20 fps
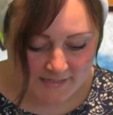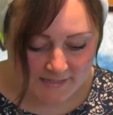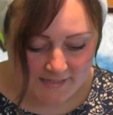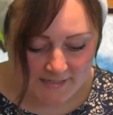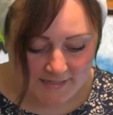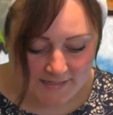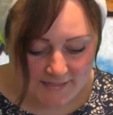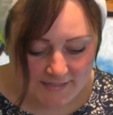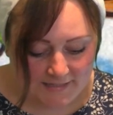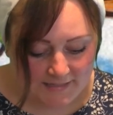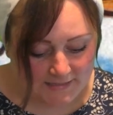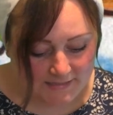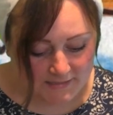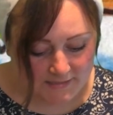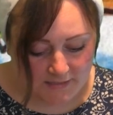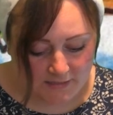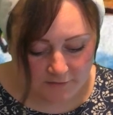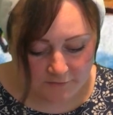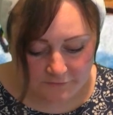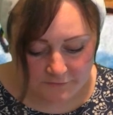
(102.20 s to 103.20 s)
He had
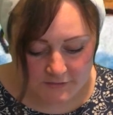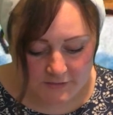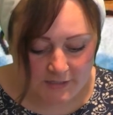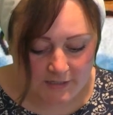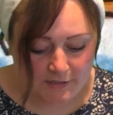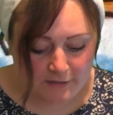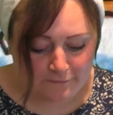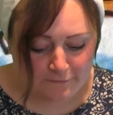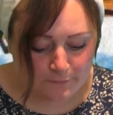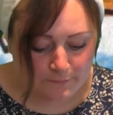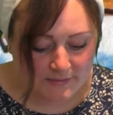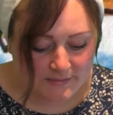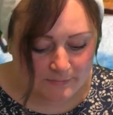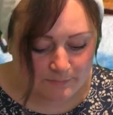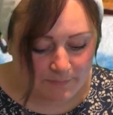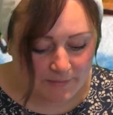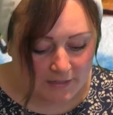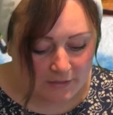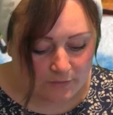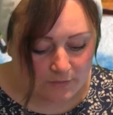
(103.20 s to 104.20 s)
loved her from his
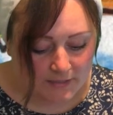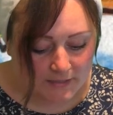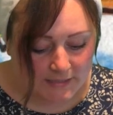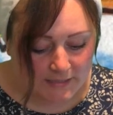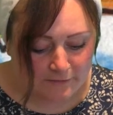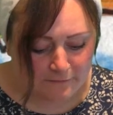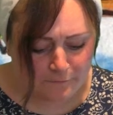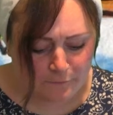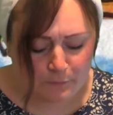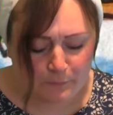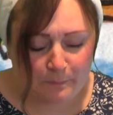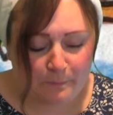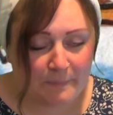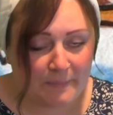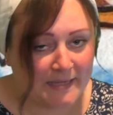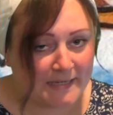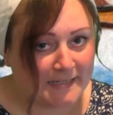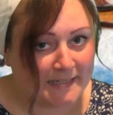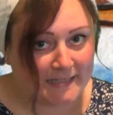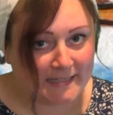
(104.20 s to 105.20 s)
balcony for
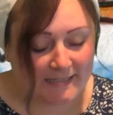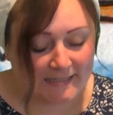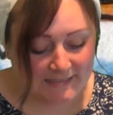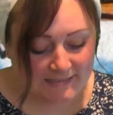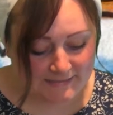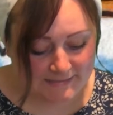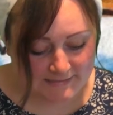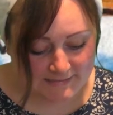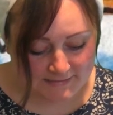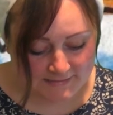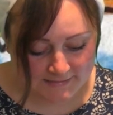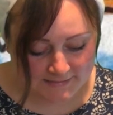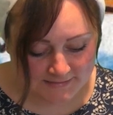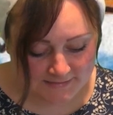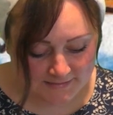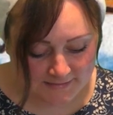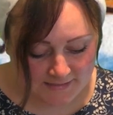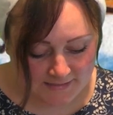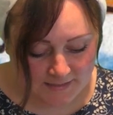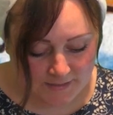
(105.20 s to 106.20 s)
many years,
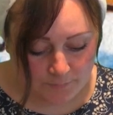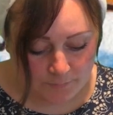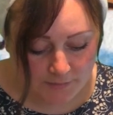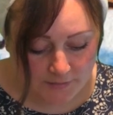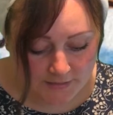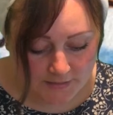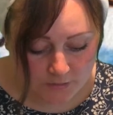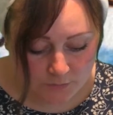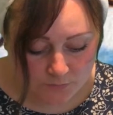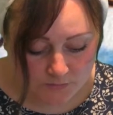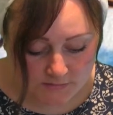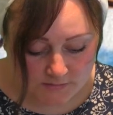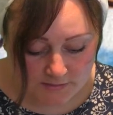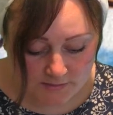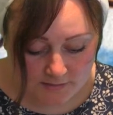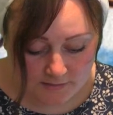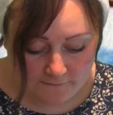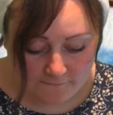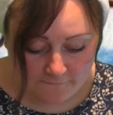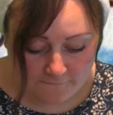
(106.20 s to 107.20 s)
but he was
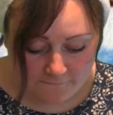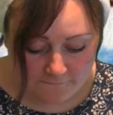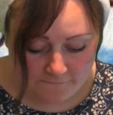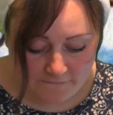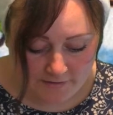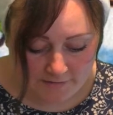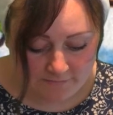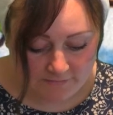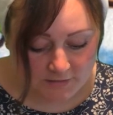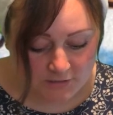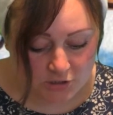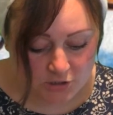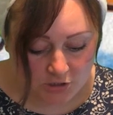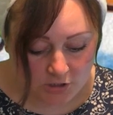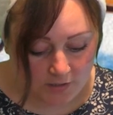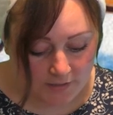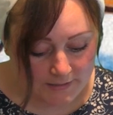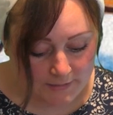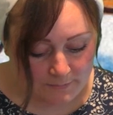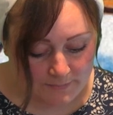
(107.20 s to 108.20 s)
a very
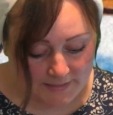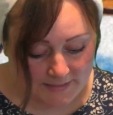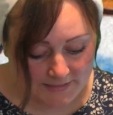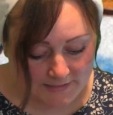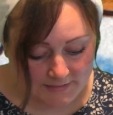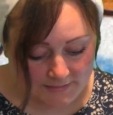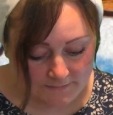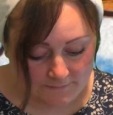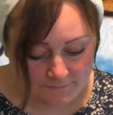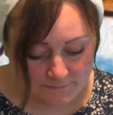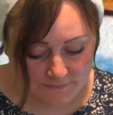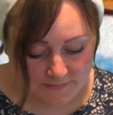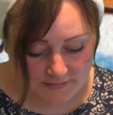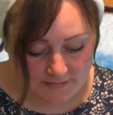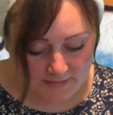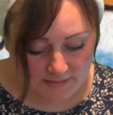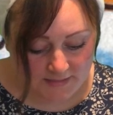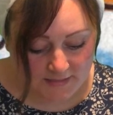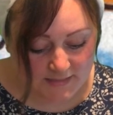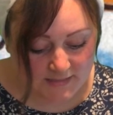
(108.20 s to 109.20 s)
shy man,
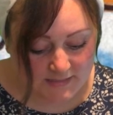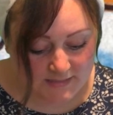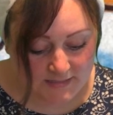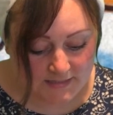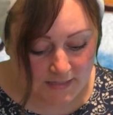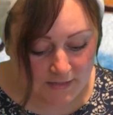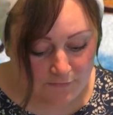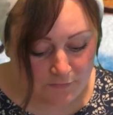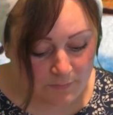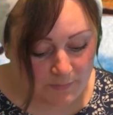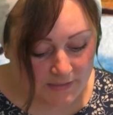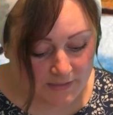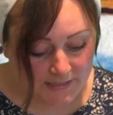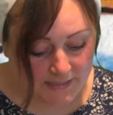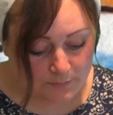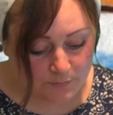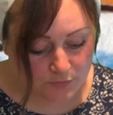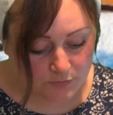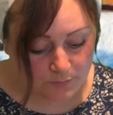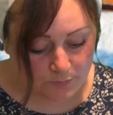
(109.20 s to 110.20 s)
and he had never been
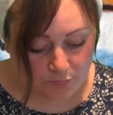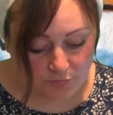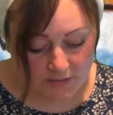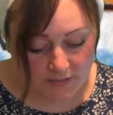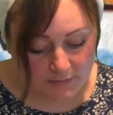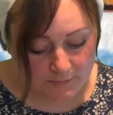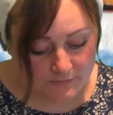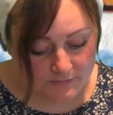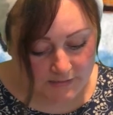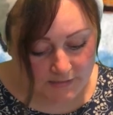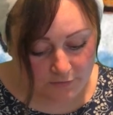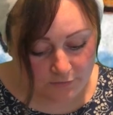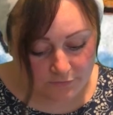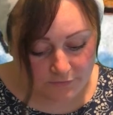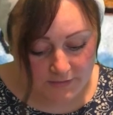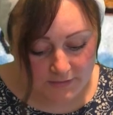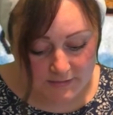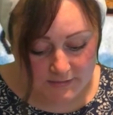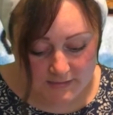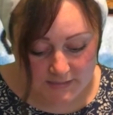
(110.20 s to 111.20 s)
able to bring himself
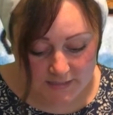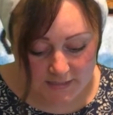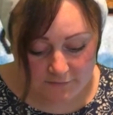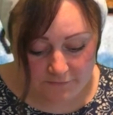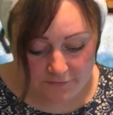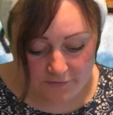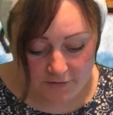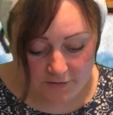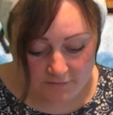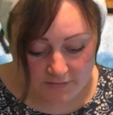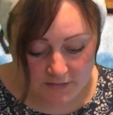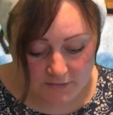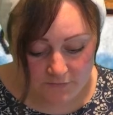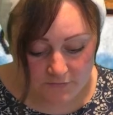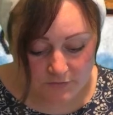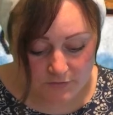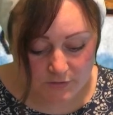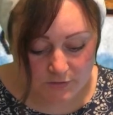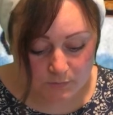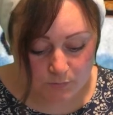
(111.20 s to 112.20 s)
to give her
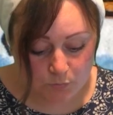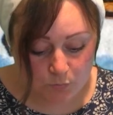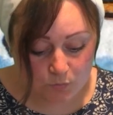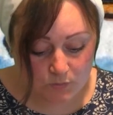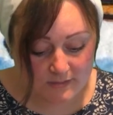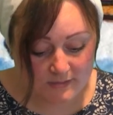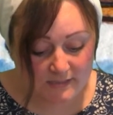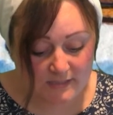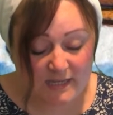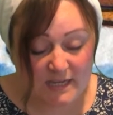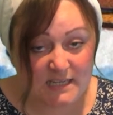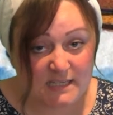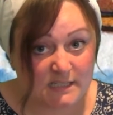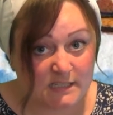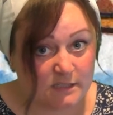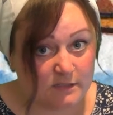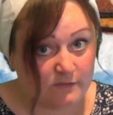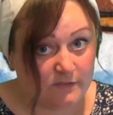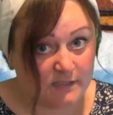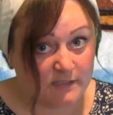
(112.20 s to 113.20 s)
even the smallest
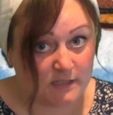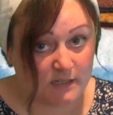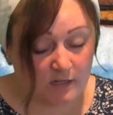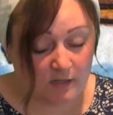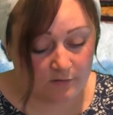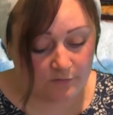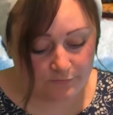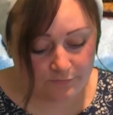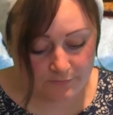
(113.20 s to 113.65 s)
hint of his love.